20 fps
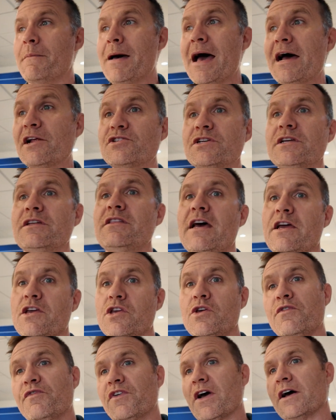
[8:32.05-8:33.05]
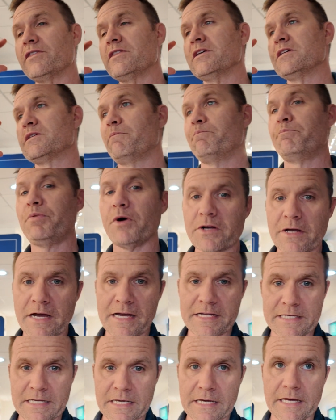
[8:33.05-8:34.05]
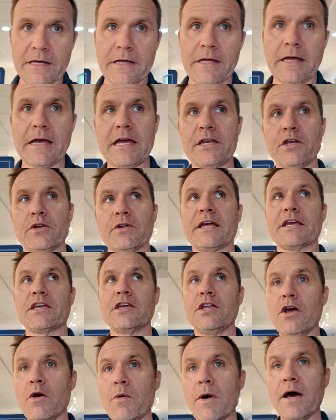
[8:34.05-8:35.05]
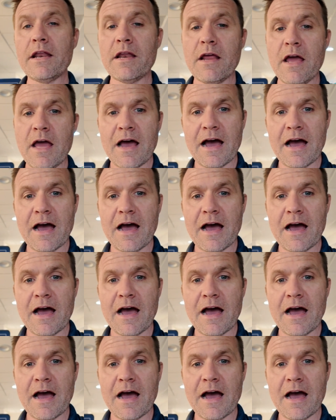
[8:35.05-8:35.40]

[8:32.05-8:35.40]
Imagine that you've got this book idea and you're like, you know what?